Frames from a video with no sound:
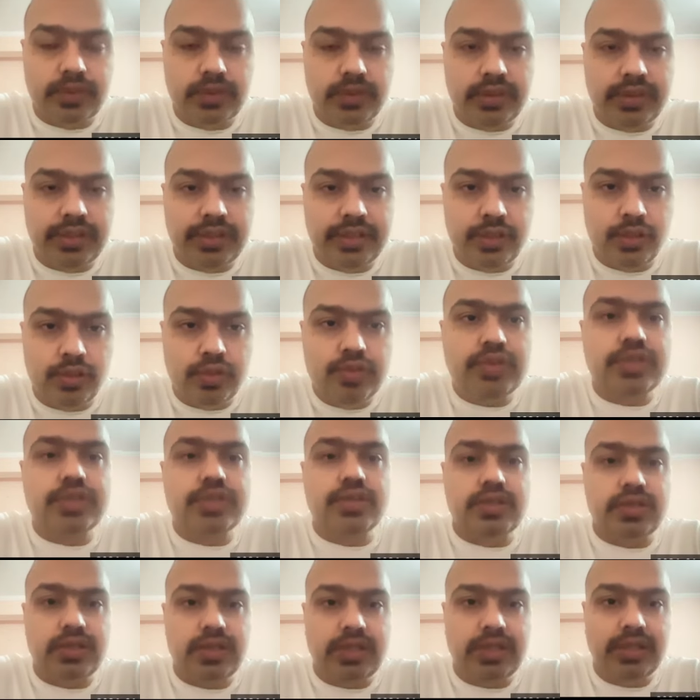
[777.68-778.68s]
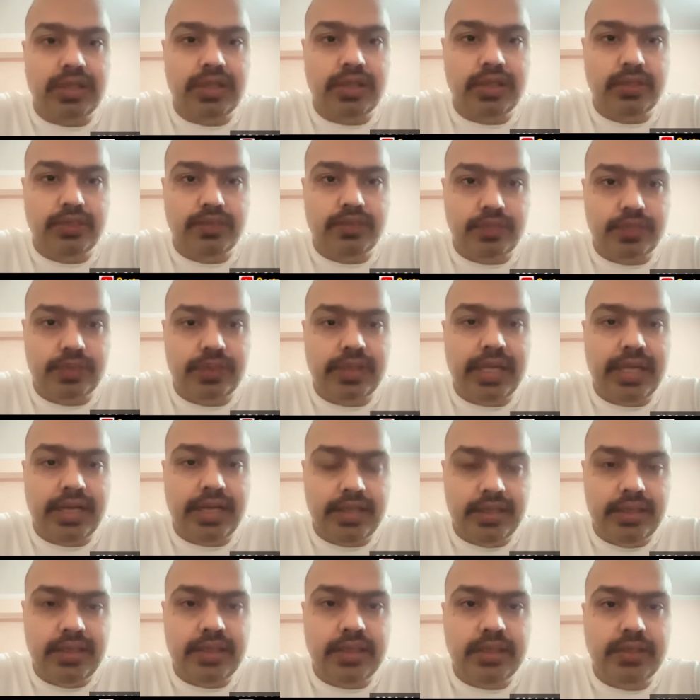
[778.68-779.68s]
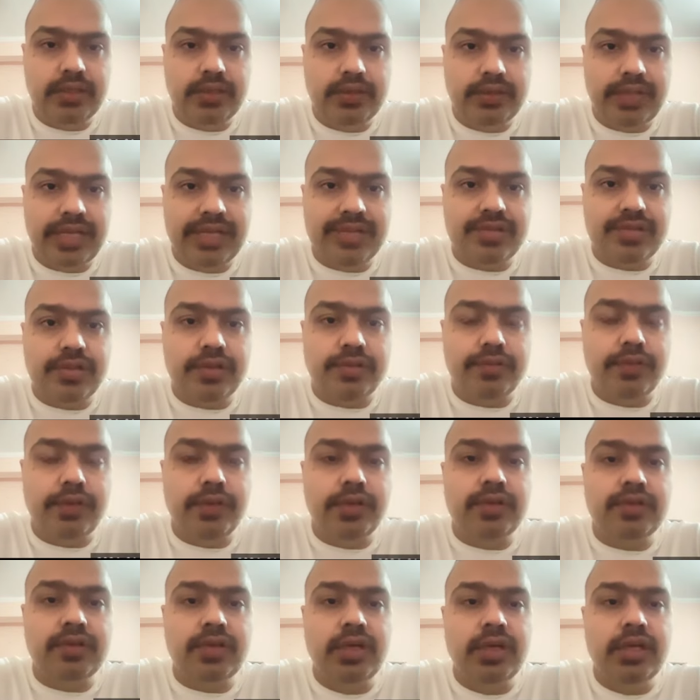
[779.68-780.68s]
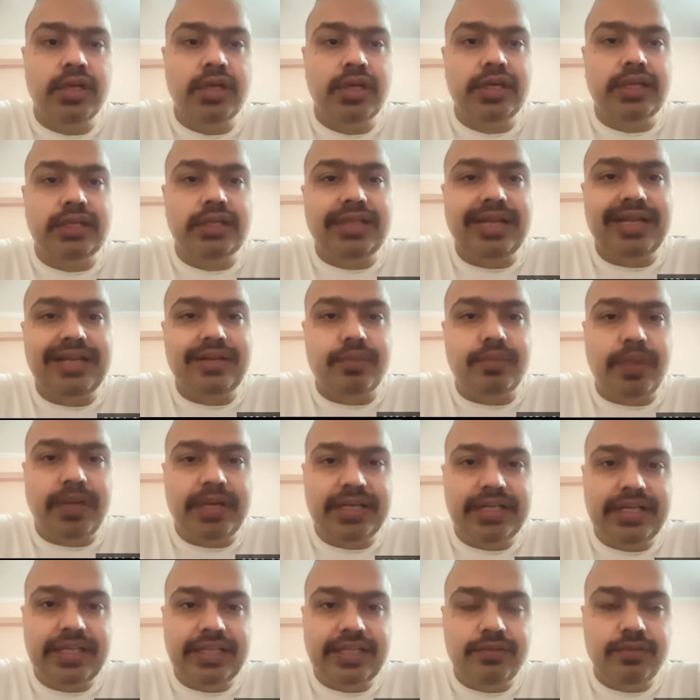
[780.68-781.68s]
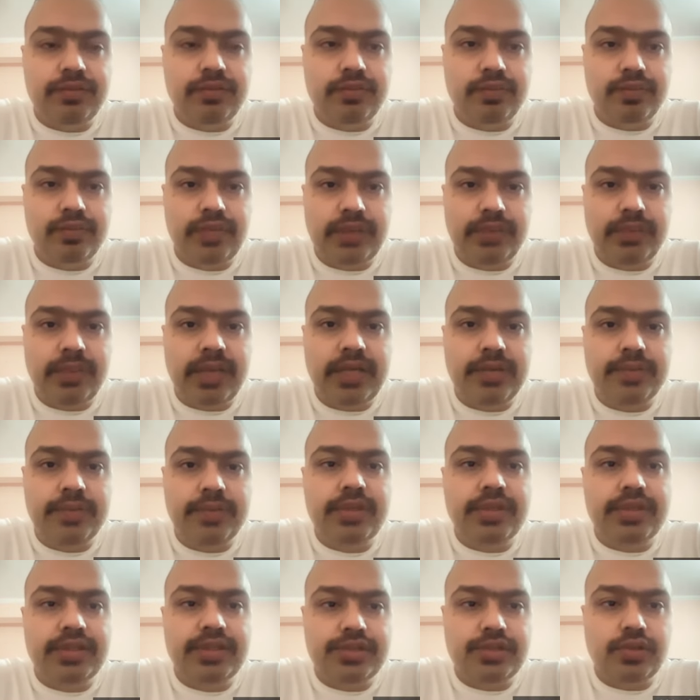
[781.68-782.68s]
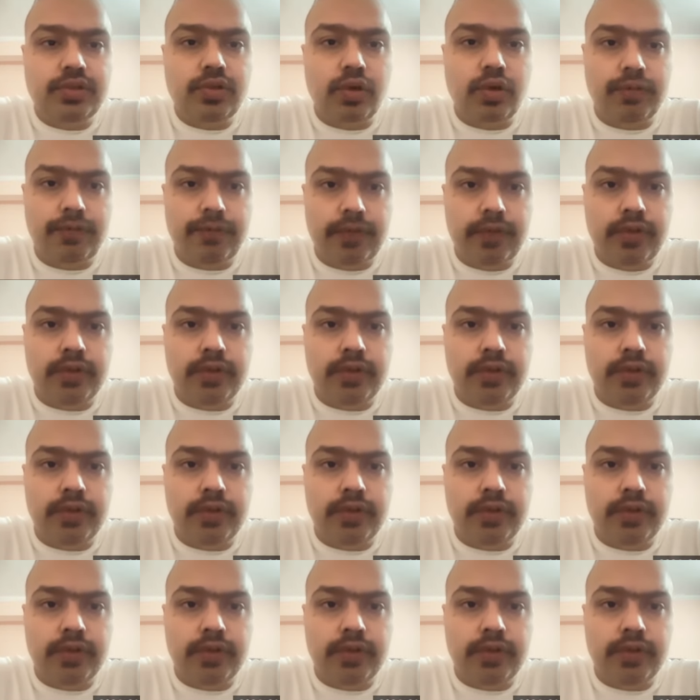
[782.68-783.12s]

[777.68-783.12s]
erosions in the gastric fundus. That might be the reason of